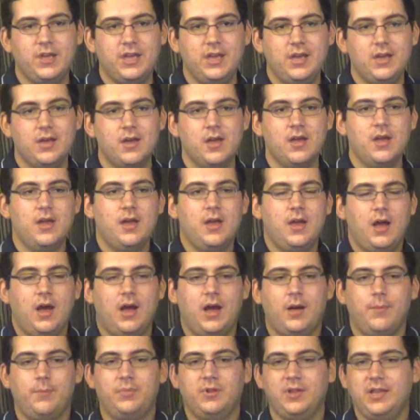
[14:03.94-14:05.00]
we
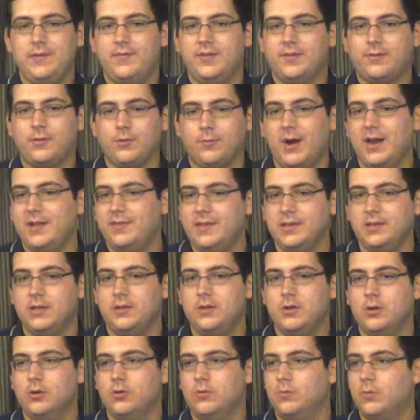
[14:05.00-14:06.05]
believe it's the right thing to
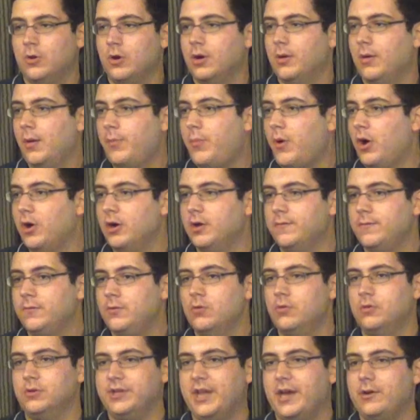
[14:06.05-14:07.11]
do. We're a part of
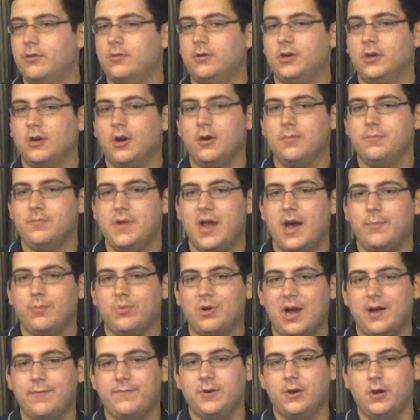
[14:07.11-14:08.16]
Google.org, our
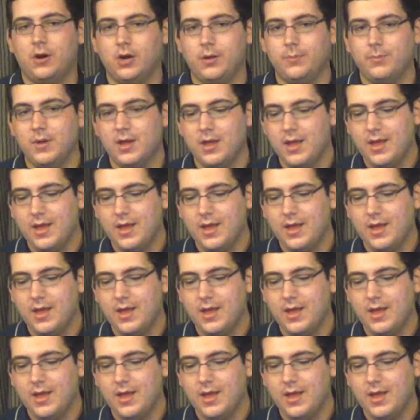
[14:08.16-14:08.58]
nonprofit arm.